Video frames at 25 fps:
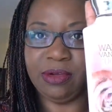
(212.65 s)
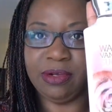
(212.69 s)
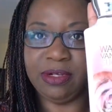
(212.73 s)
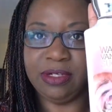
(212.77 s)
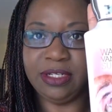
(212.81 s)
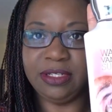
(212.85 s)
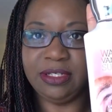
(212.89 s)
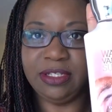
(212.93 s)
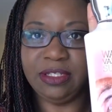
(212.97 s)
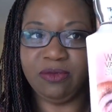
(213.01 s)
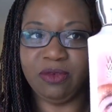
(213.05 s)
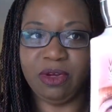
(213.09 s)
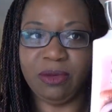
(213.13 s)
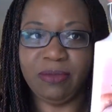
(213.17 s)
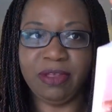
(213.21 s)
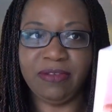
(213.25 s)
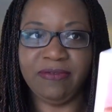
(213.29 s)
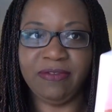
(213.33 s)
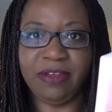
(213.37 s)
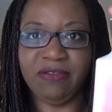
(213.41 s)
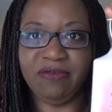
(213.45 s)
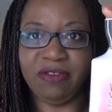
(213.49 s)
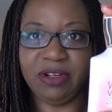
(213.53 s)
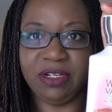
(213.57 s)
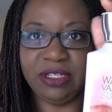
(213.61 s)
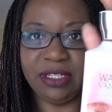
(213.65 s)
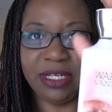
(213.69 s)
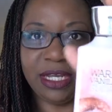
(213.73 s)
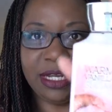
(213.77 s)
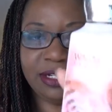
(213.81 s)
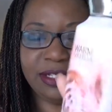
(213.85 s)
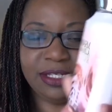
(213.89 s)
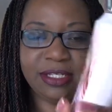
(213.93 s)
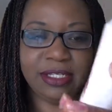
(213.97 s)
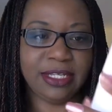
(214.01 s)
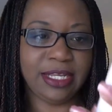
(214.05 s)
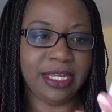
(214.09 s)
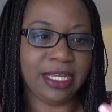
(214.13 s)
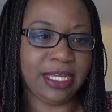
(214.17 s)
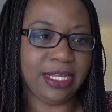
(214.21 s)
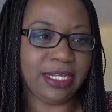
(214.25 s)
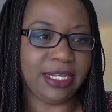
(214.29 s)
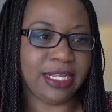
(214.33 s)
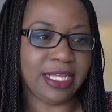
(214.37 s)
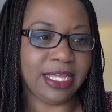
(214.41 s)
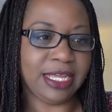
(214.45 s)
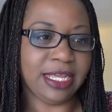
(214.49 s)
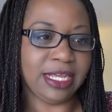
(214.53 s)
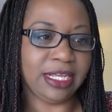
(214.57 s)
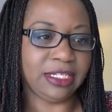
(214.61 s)
This is one of my favorite scents.
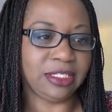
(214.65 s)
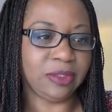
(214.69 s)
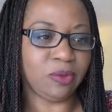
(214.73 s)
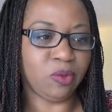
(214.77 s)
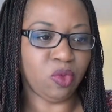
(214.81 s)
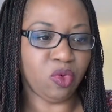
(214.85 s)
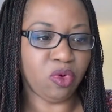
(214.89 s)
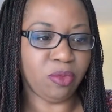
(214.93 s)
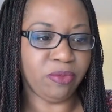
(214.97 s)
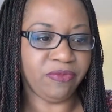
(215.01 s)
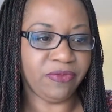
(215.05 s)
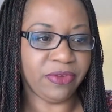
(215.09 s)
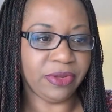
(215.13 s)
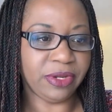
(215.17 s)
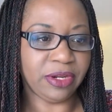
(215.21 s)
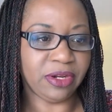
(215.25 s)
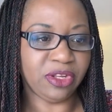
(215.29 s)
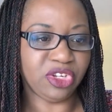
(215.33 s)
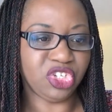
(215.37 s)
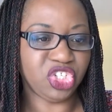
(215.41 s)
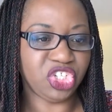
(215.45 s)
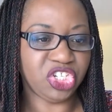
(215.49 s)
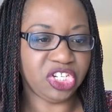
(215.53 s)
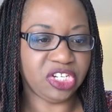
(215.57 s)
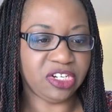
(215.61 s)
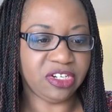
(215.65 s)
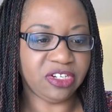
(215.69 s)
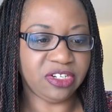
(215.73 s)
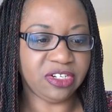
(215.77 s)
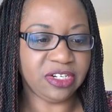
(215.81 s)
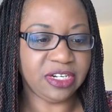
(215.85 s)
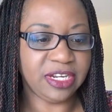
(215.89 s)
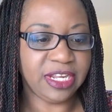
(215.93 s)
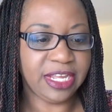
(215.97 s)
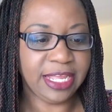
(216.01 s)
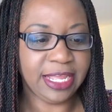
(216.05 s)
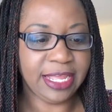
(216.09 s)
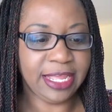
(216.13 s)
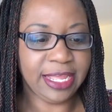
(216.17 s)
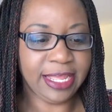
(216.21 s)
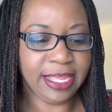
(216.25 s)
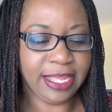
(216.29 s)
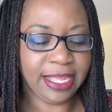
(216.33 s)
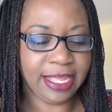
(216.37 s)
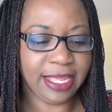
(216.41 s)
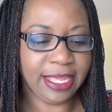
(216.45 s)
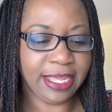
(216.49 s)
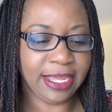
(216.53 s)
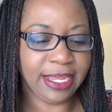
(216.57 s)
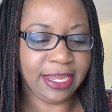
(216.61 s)
It is warm vanilla sugar,
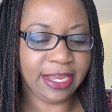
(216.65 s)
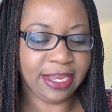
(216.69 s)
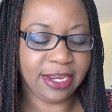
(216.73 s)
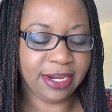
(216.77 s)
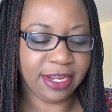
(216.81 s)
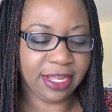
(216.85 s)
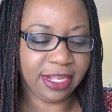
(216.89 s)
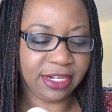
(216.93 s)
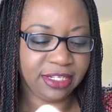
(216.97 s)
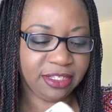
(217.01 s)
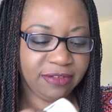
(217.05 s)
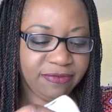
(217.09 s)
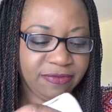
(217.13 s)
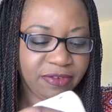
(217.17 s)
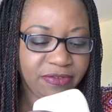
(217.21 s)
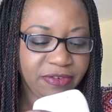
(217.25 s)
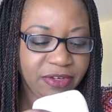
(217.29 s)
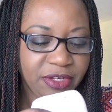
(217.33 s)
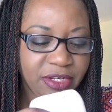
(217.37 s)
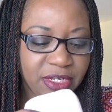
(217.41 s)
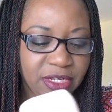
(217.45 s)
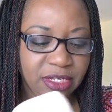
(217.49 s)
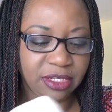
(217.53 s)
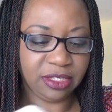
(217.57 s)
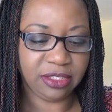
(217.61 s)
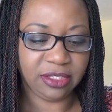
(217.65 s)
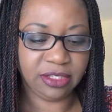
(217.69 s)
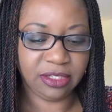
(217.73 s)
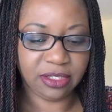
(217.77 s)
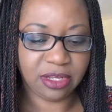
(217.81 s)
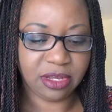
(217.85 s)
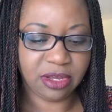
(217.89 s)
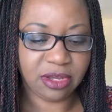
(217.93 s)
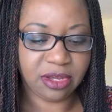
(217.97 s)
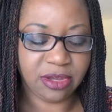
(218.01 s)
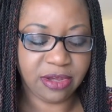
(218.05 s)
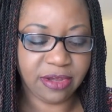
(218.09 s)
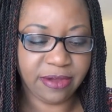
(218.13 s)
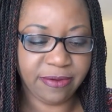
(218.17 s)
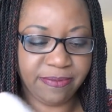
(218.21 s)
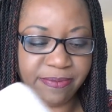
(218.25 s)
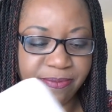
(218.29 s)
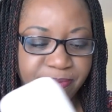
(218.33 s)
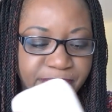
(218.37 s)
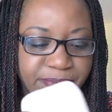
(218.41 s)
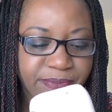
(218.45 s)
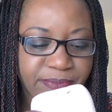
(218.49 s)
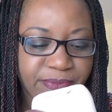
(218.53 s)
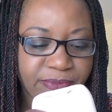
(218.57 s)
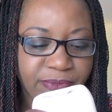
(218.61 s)
and it's a very nice
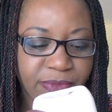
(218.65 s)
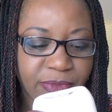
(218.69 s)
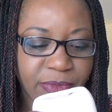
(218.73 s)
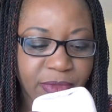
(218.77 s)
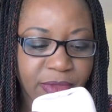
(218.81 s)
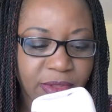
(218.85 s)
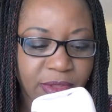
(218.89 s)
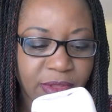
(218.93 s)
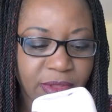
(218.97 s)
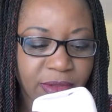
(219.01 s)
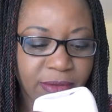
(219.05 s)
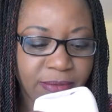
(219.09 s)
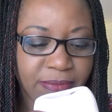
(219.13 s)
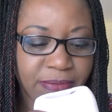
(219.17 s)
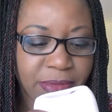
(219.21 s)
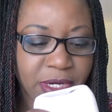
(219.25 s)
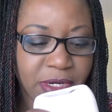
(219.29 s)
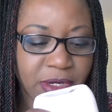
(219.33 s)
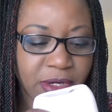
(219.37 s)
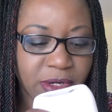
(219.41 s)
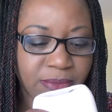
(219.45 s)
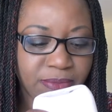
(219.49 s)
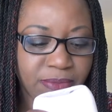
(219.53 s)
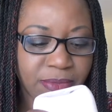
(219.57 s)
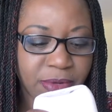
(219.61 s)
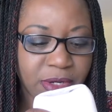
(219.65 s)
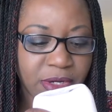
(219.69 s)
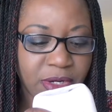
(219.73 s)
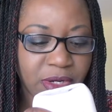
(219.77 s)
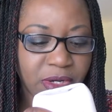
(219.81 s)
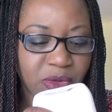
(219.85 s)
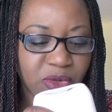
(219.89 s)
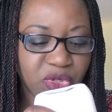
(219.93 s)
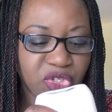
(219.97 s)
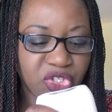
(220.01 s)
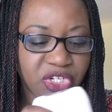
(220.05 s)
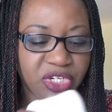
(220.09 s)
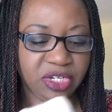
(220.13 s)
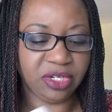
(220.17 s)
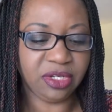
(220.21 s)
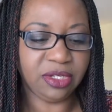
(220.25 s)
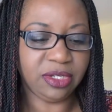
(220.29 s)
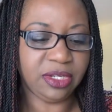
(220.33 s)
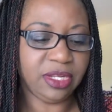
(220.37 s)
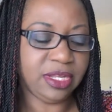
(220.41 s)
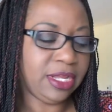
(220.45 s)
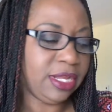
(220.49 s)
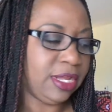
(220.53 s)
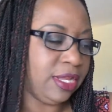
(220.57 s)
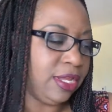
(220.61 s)
body
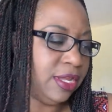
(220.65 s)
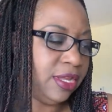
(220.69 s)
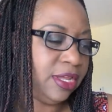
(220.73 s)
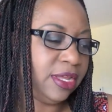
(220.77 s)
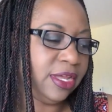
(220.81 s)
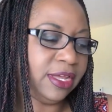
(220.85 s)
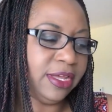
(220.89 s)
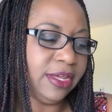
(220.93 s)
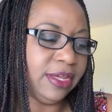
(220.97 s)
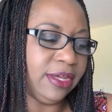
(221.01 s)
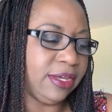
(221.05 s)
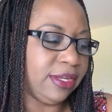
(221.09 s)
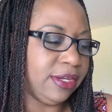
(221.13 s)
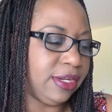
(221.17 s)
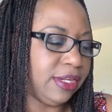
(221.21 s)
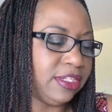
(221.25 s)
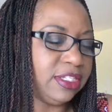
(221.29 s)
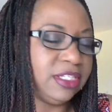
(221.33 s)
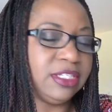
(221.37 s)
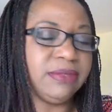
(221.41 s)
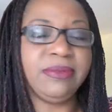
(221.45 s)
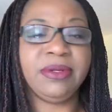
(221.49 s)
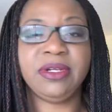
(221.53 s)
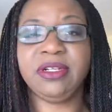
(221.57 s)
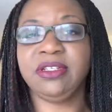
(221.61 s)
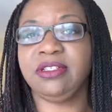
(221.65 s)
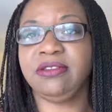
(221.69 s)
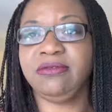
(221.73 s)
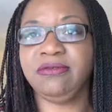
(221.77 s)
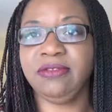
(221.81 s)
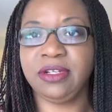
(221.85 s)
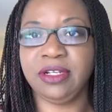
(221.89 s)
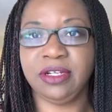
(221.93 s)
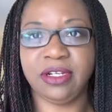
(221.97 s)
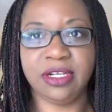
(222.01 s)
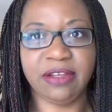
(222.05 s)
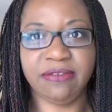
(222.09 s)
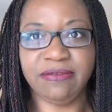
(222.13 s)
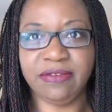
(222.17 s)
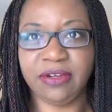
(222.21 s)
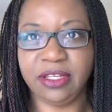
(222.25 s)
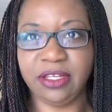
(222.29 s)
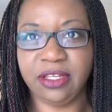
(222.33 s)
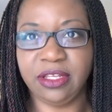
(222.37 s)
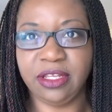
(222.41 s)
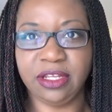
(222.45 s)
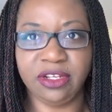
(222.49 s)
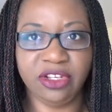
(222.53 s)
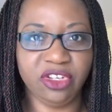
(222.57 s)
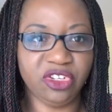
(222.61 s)
lotion. And it smells really
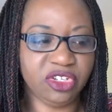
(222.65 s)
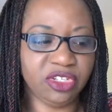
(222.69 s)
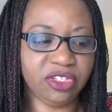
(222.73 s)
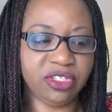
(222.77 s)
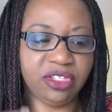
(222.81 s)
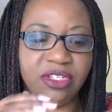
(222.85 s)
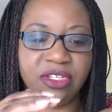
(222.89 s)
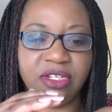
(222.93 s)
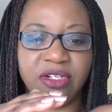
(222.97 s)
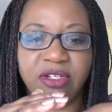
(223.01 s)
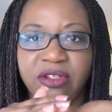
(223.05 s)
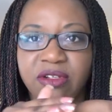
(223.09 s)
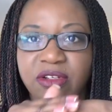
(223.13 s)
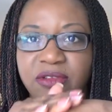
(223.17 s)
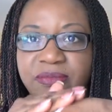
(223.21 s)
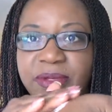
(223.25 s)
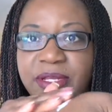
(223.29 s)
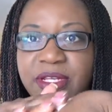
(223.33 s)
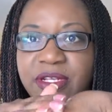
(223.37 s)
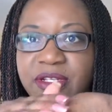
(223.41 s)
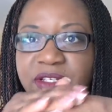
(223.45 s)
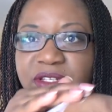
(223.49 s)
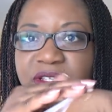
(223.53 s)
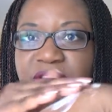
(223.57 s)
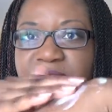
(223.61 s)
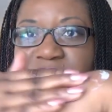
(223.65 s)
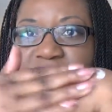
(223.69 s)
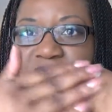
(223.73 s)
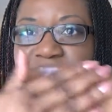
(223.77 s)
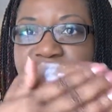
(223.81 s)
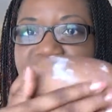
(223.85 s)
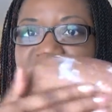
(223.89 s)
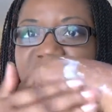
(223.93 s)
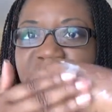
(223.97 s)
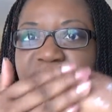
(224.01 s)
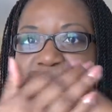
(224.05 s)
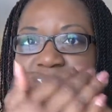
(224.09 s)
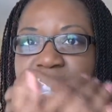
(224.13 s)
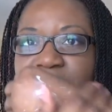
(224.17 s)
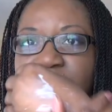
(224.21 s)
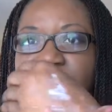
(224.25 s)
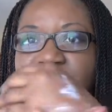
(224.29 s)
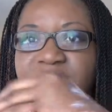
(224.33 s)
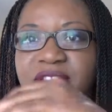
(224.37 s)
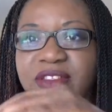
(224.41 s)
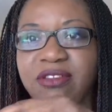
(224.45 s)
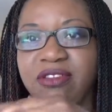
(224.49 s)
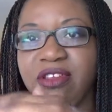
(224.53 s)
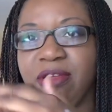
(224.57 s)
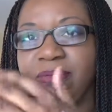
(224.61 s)
lovely, and you just need a little bit on your
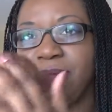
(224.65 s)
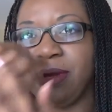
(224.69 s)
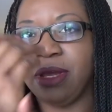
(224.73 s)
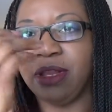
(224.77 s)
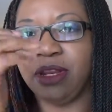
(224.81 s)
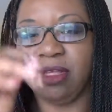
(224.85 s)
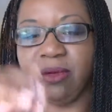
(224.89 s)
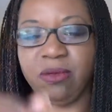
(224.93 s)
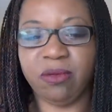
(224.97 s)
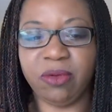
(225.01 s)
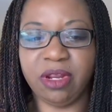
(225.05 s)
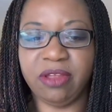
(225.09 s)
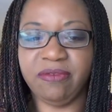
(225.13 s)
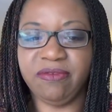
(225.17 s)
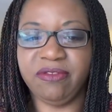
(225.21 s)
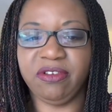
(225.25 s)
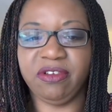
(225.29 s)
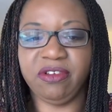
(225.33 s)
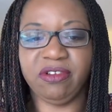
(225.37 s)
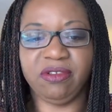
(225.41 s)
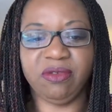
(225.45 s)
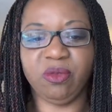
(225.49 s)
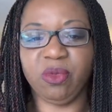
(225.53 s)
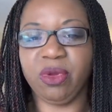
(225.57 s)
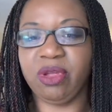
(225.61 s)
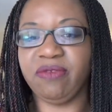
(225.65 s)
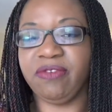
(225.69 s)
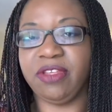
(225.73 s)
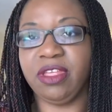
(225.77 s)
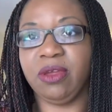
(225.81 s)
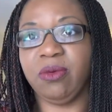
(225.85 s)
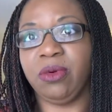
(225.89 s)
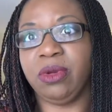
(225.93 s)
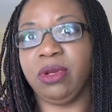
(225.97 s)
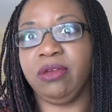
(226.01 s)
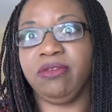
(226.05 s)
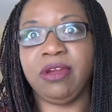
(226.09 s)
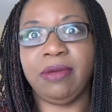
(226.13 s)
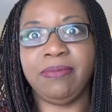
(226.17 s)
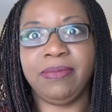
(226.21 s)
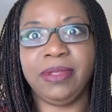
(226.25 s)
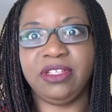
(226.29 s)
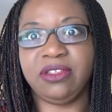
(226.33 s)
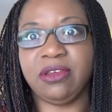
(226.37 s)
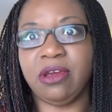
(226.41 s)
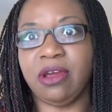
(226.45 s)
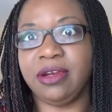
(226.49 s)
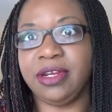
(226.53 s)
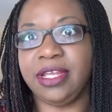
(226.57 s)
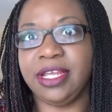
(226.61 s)
hands, on your body, whatever, wherever you want to wrap
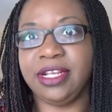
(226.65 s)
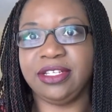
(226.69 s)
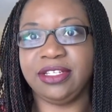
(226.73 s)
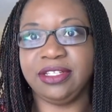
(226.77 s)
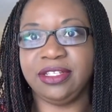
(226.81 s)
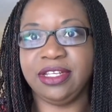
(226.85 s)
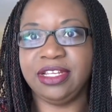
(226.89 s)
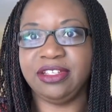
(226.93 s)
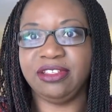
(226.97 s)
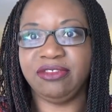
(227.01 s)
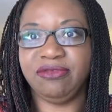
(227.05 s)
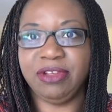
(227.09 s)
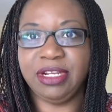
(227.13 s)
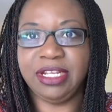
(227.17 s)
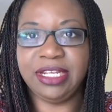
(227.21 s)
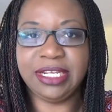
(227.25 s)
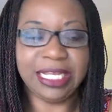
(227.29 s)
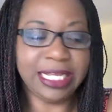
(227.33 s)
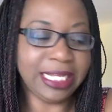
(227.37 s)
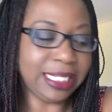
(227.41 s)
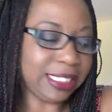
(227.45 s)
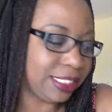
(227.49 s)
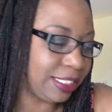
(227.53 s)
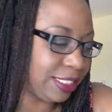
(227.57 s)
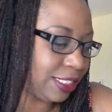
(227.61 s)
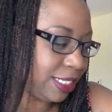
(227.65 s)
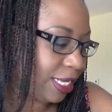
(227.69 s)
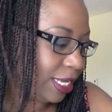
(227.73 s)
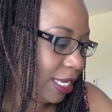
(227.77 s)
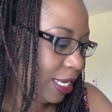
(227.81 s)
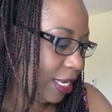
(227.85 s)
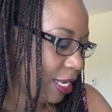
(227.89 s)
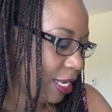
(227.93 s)
this on. It's really nice.